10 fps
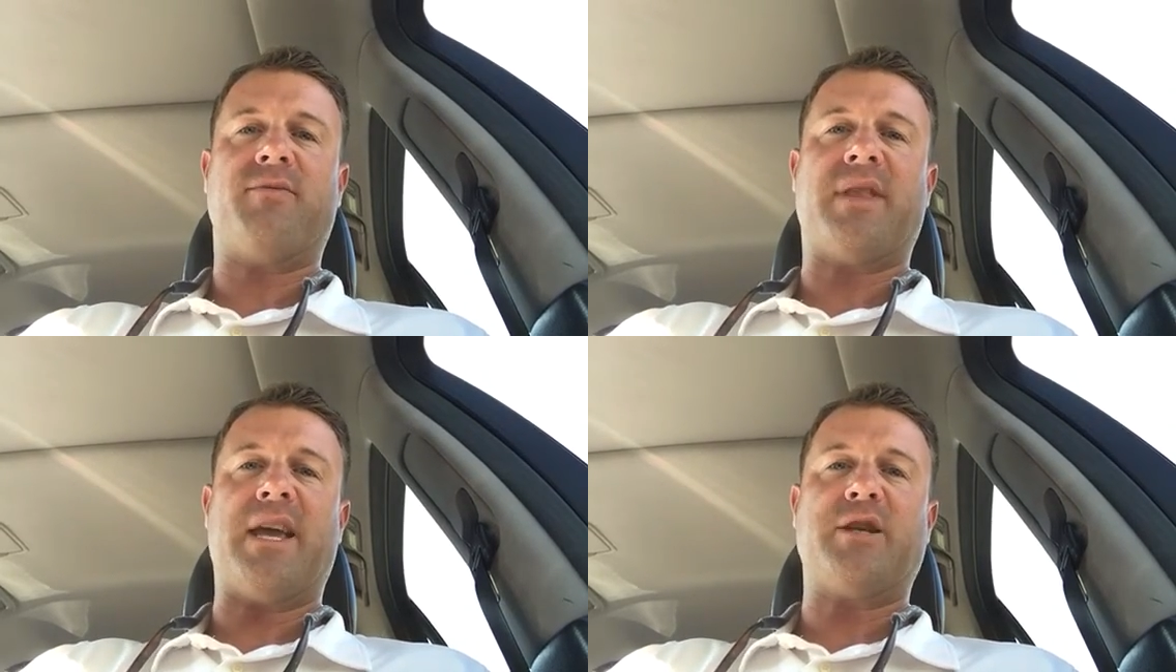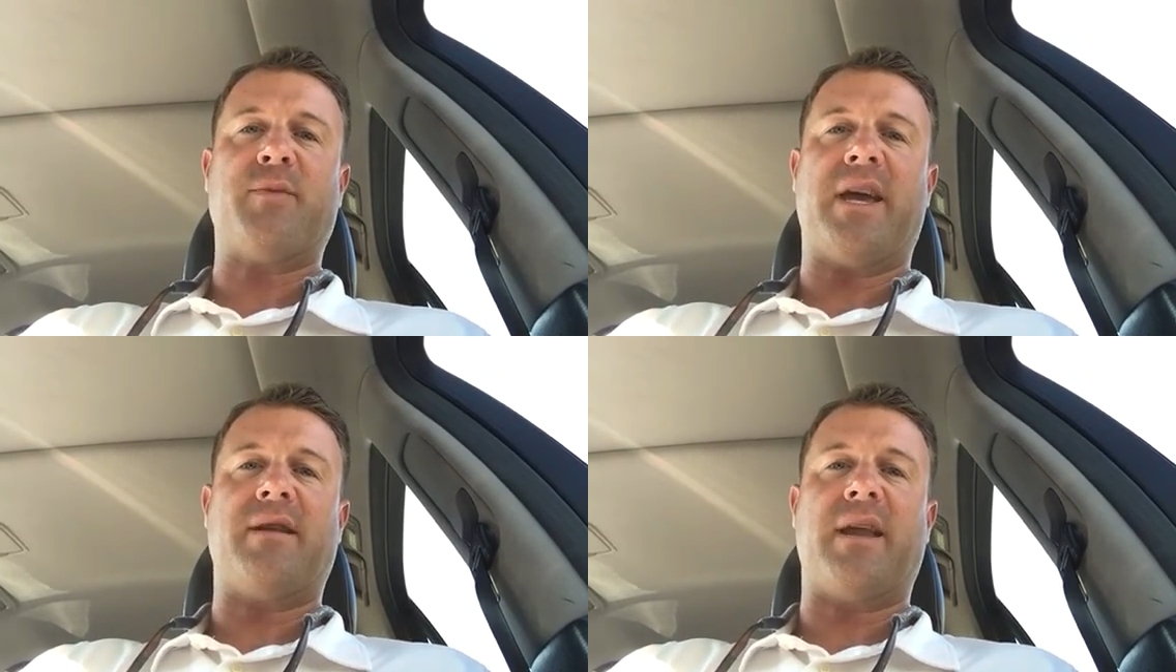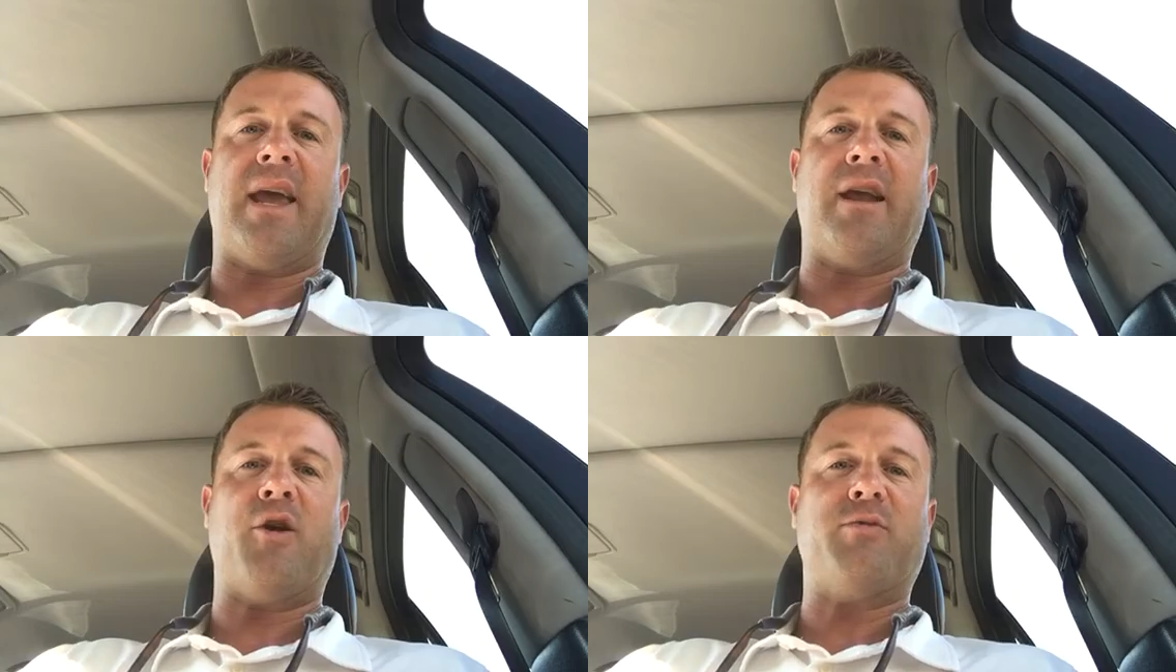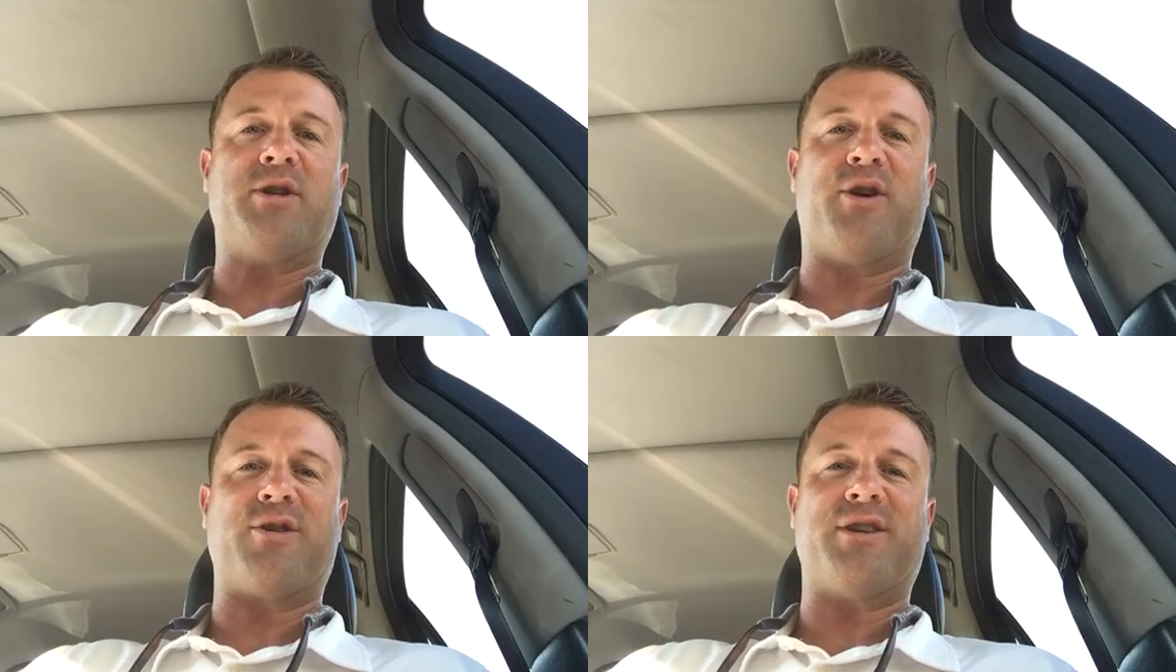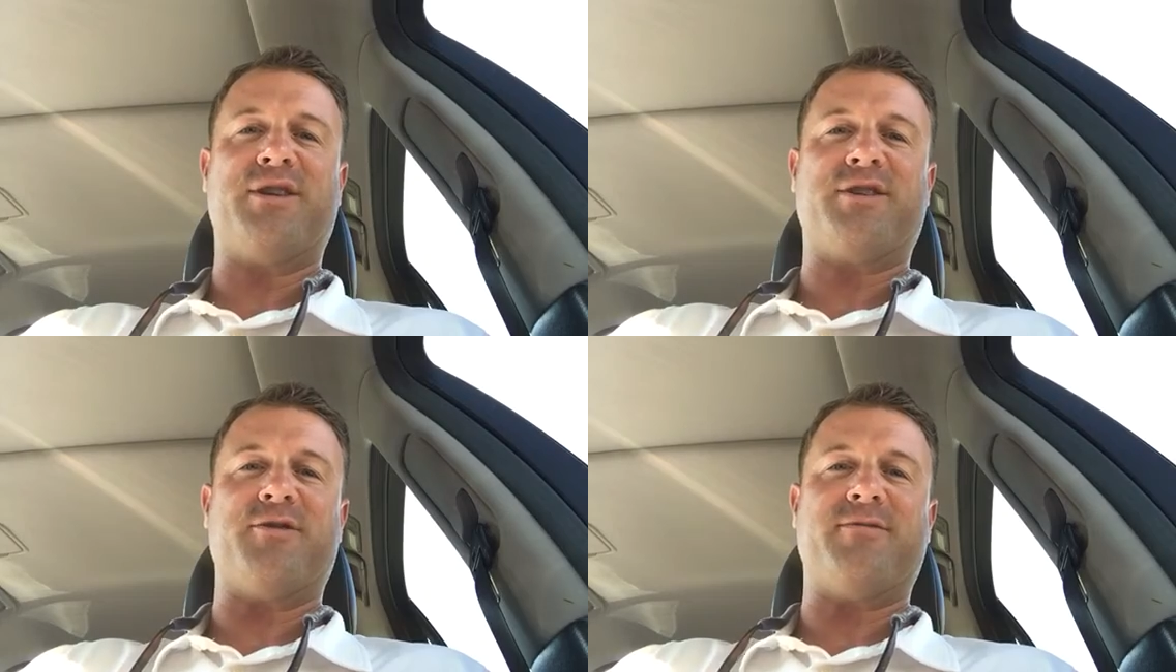Thanks, man, and hope to talk to you
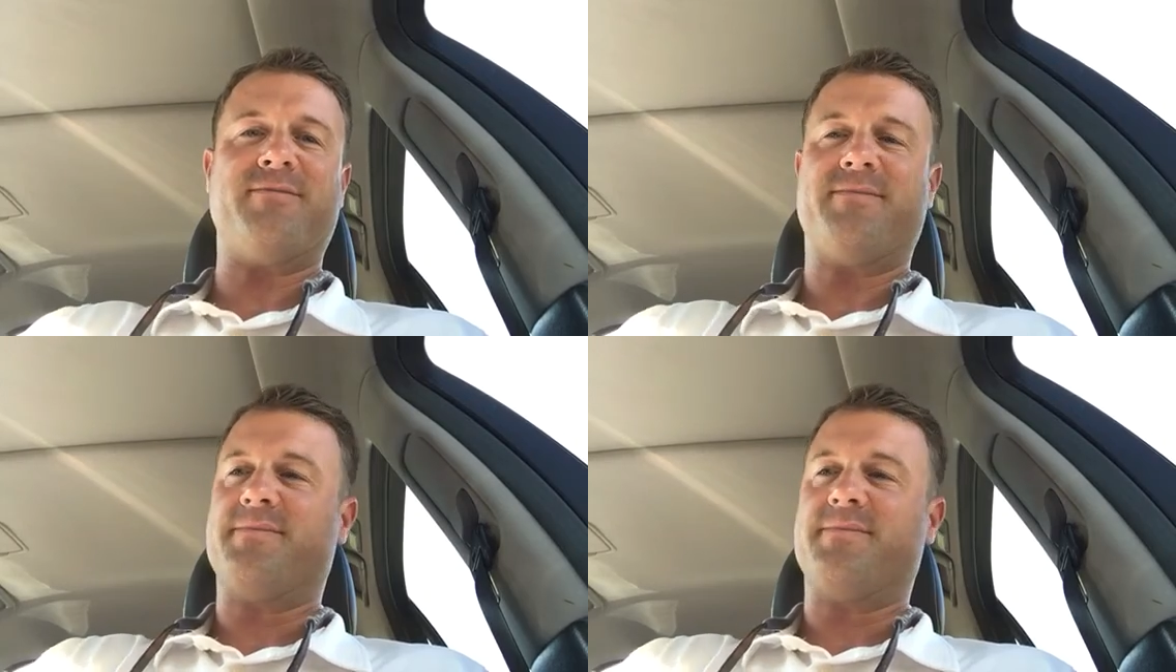soon.